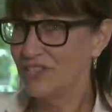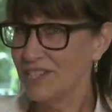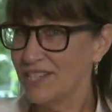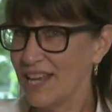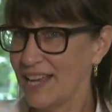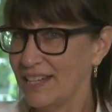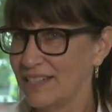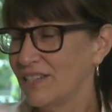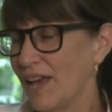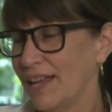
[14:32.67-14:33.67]
just had
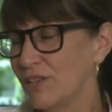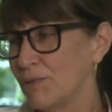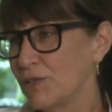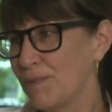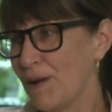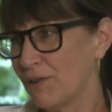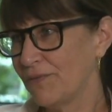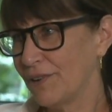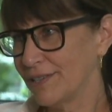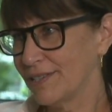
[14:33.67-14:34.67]
so much power
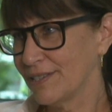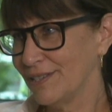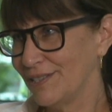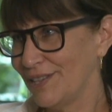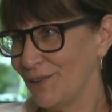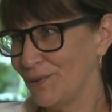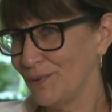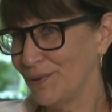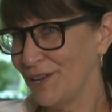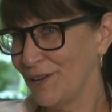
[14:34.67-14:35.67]
for us. So